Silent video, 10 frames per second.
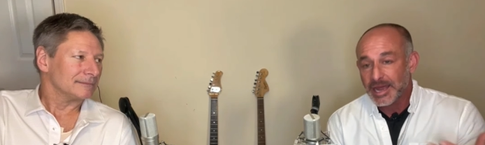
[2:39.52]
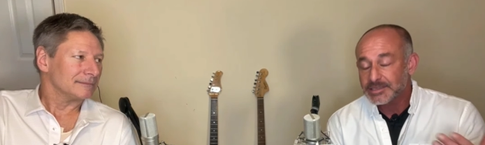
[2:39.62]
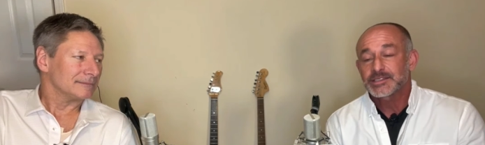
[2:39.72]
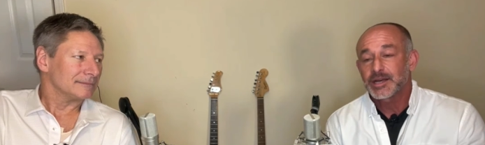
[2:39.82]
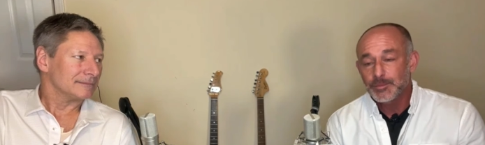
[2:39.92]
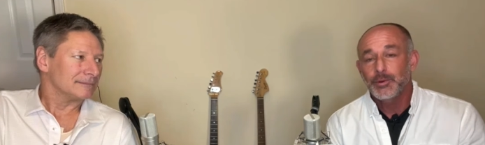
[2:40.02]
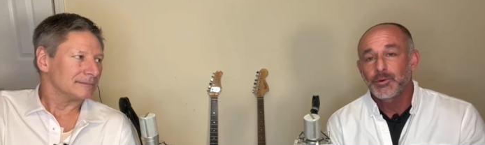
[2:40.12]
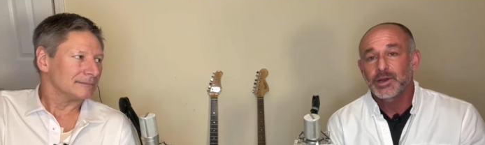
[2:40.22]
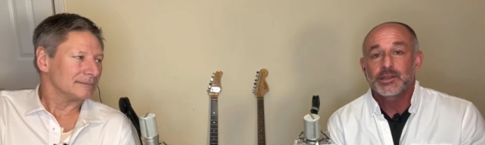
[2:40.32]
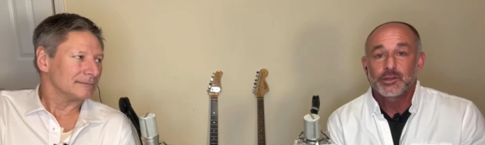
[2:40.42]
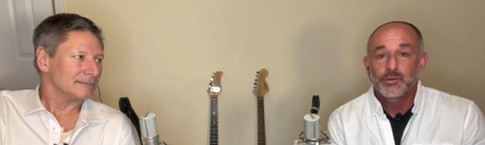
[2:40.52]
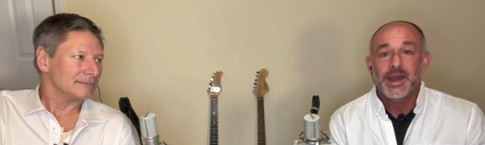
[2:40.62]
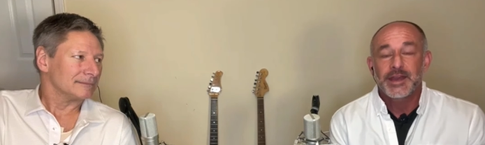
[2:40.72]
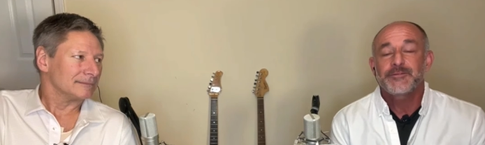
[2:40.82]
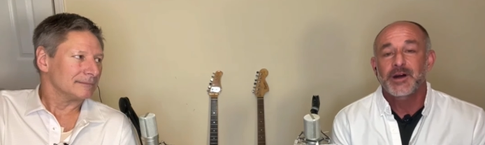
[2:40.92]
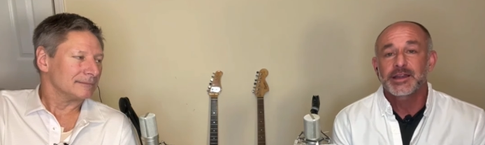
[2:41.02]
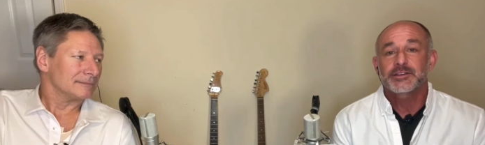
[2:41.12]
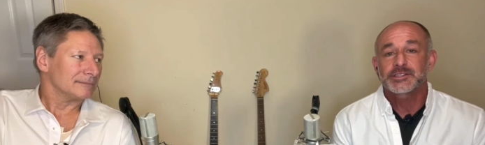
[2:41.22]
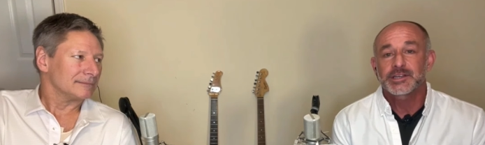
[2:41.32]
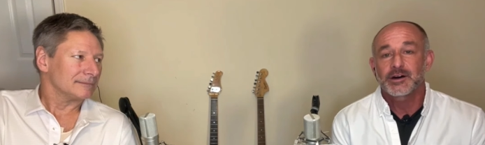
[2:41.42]
Speaker 1: at some point you may find
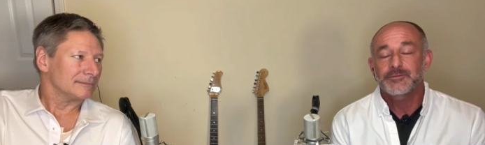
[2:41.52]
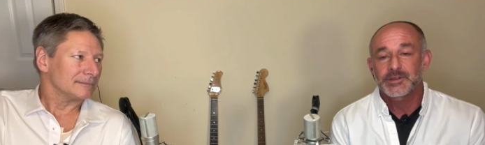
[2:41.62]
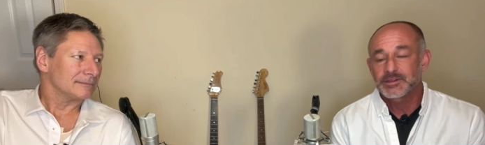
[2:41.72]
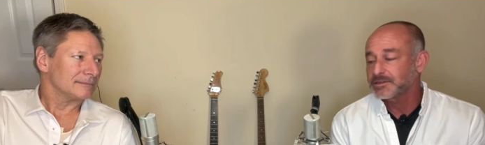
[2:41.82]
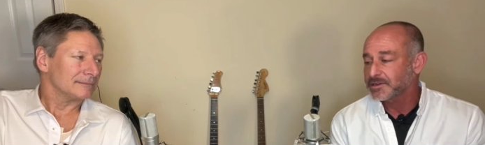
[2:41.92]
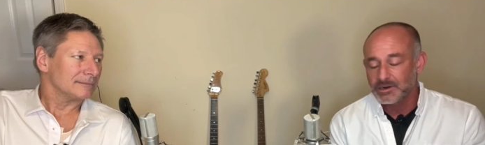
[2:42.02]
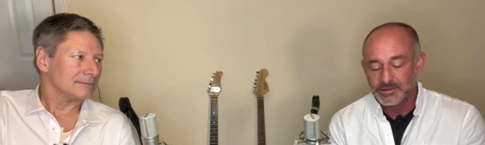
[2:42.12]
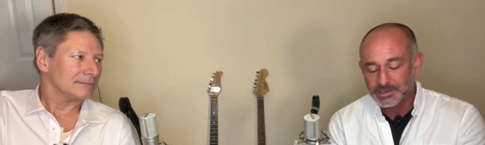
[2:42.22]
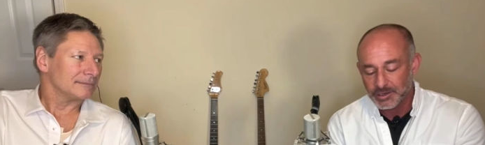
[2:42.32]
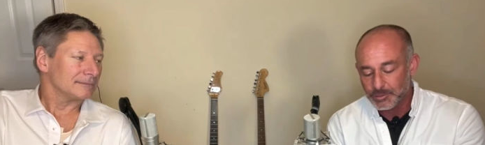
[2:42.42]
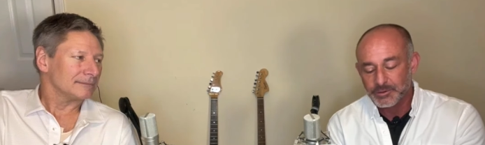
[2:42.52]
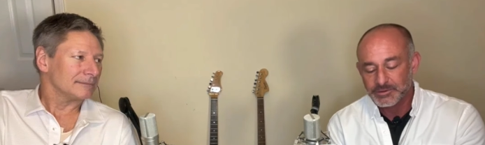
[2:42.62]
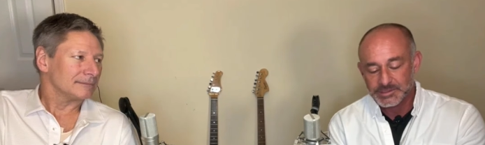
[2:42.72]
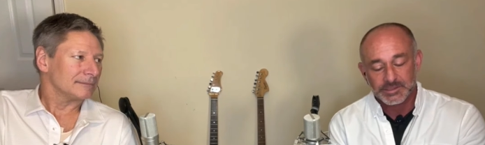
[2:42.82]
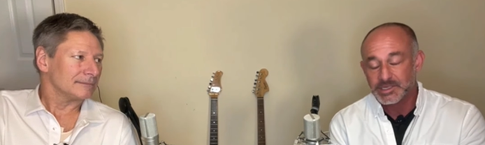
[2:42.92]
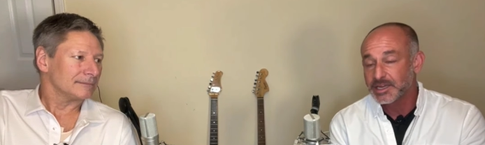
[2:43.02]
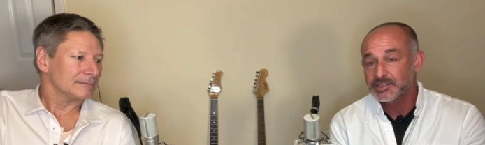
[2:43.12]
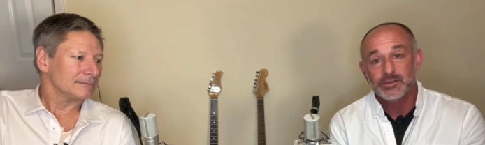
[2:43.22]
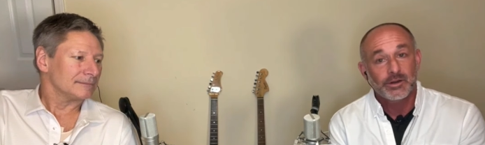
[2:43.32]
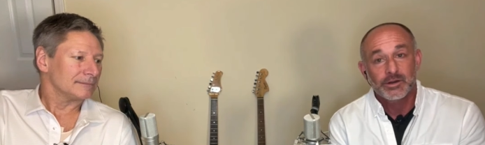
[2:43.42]
yourself either calling the homeowner
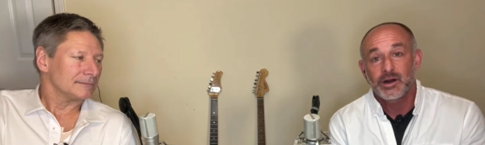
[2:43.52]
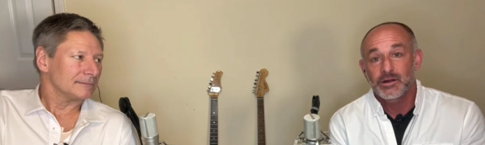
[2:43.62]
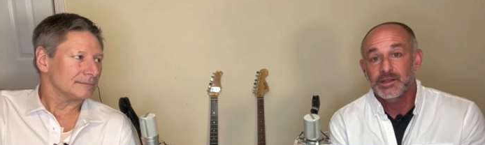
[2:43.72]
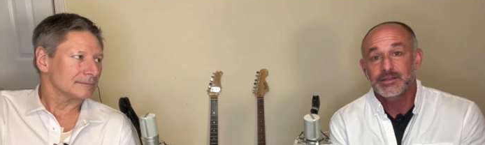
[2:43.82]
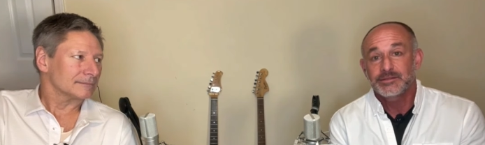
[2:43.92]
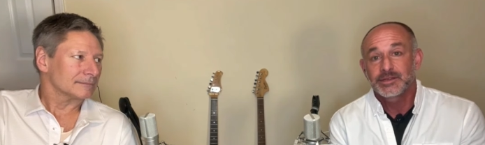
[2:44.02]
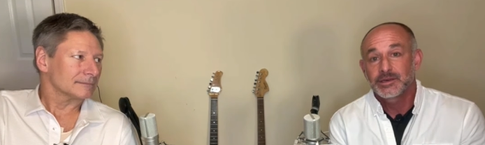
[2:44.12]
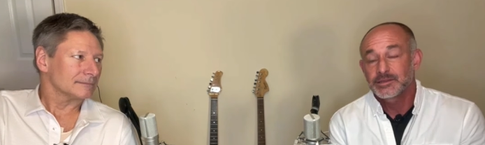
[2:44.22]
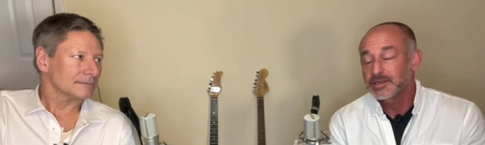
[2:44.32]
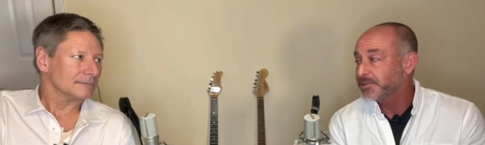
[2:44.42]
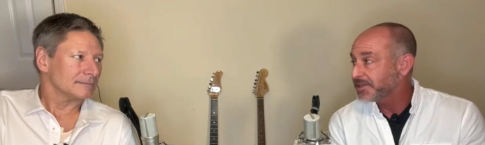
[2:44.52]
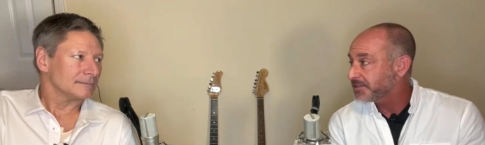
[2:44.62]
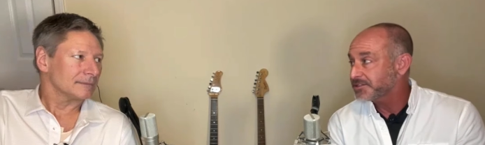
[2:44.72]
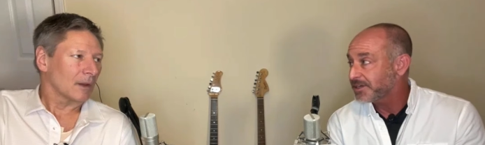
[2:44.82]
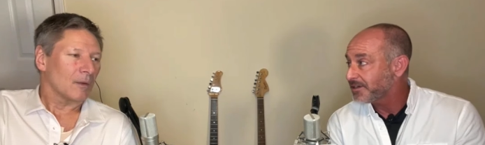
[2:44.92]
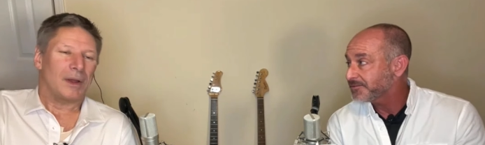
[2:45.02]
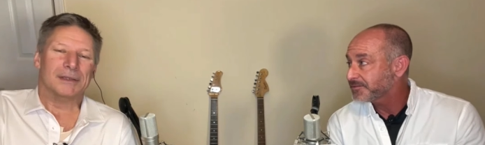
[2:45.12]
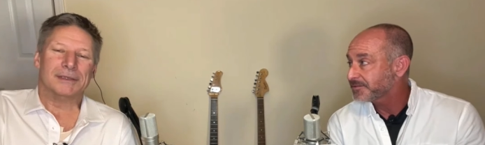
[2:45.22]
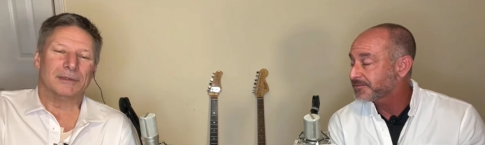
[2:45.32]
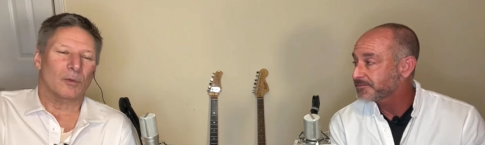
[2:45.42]
association or calling the police or
Speaker 2: sheriff. Well,
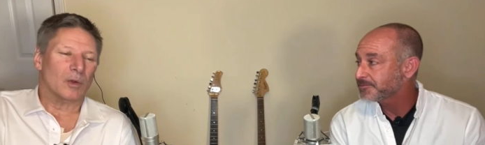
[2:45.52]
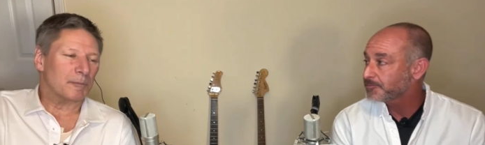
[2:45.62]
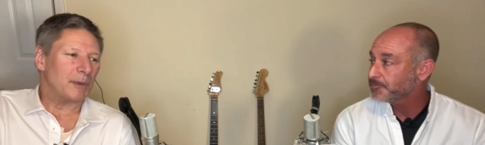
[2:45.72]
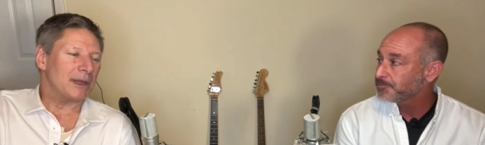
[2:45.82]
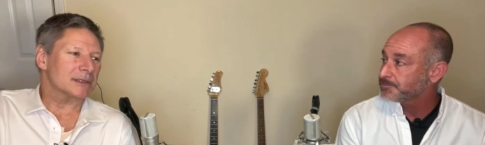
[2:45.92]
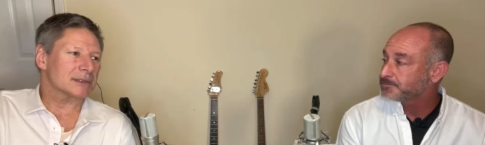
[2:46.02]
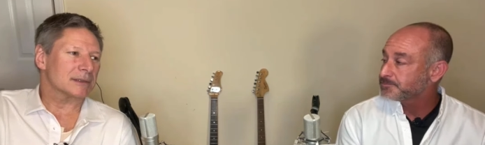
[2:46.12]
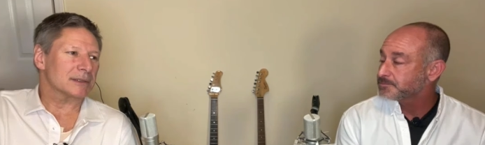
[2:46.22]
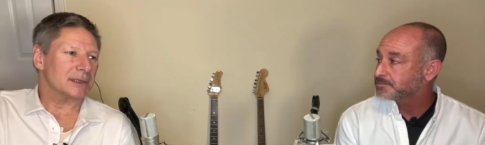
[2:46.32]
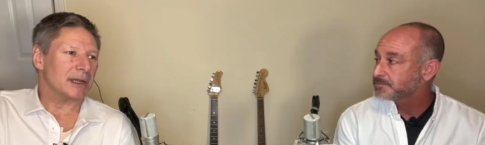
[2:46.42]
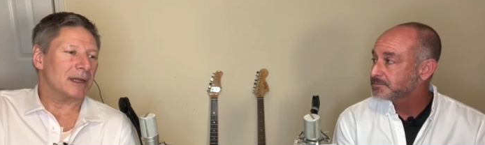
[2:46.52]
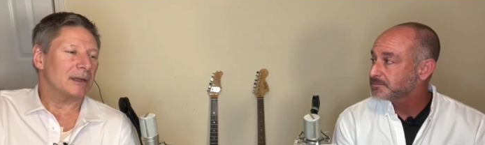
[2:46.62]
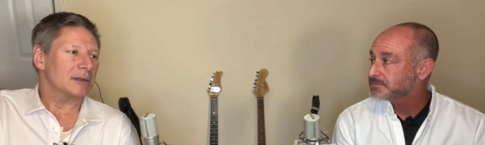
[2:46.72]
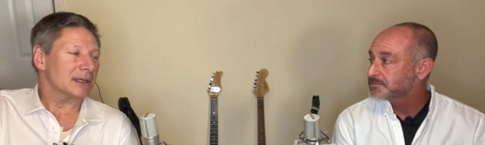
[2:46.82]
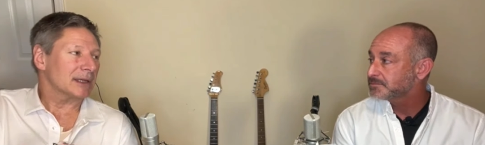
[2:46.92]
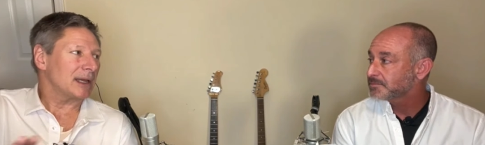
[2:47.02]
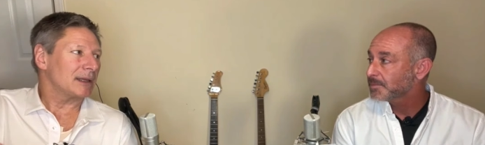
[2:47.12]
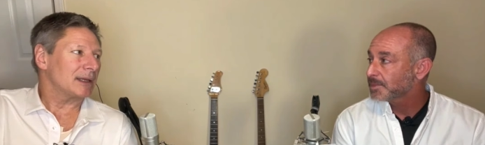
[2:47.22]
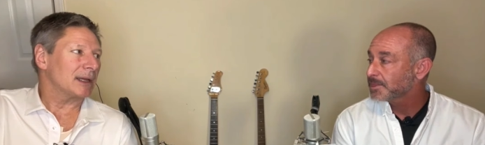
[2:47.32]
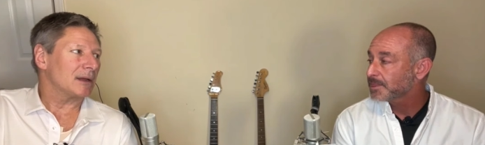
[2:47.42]
it's like the workplace scenario. It's like
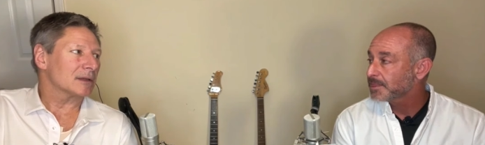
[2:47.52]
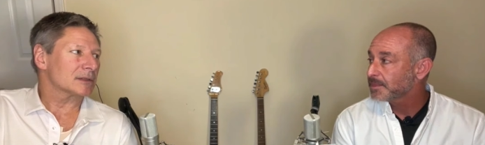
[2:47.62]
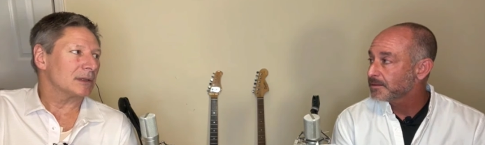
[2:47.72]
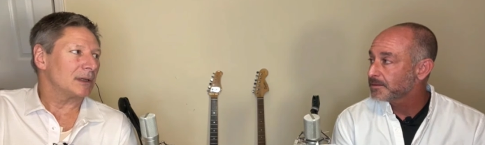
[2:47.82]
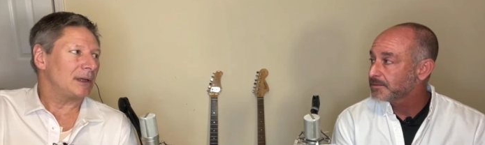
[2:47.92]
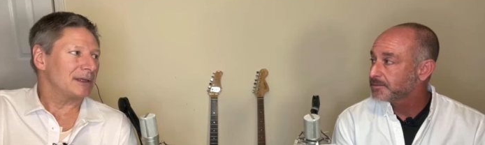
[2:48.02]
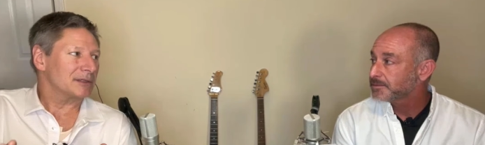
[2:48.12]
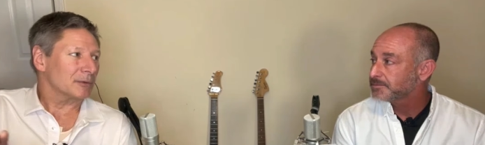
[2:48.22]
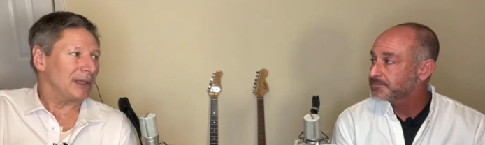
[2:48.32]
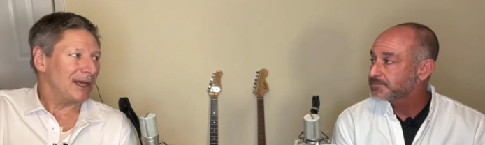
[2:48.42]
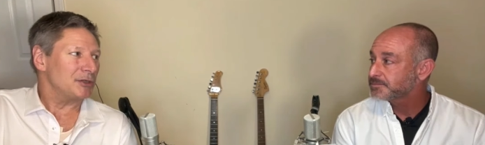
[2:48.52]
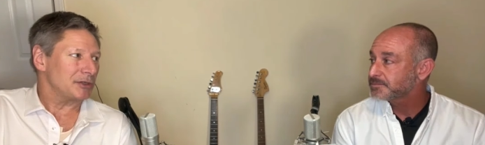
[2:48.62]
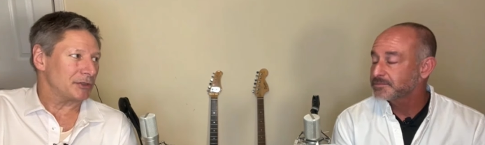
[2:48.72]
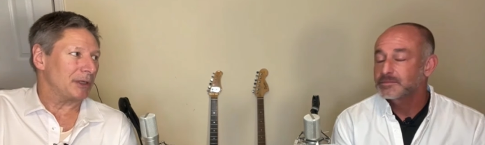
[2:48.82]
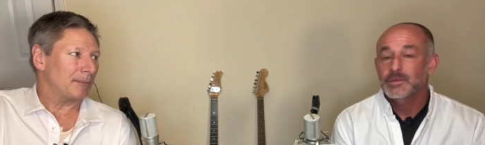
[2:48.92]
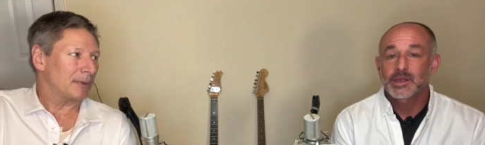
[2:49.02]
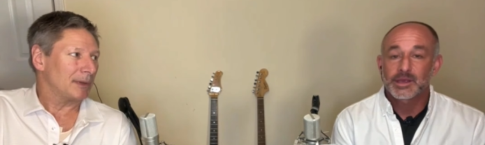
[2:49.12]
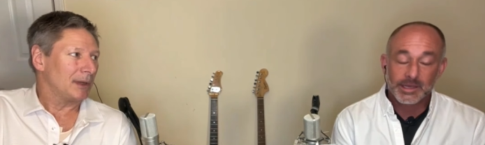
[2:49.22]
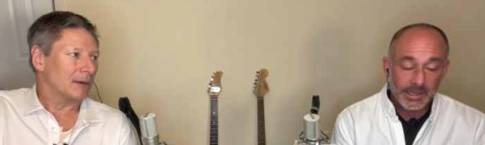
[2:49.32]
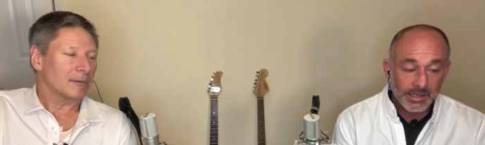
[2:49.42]
anything else. Uh, it's a relationship.
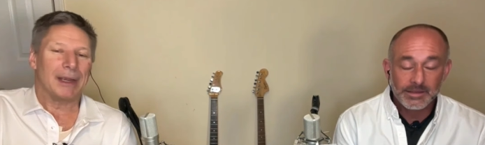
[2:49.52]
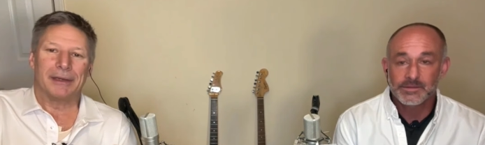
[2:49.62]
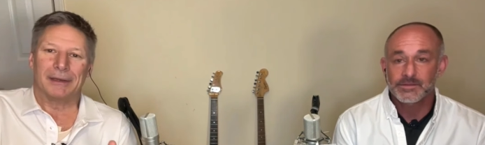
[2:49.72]
It is. Right?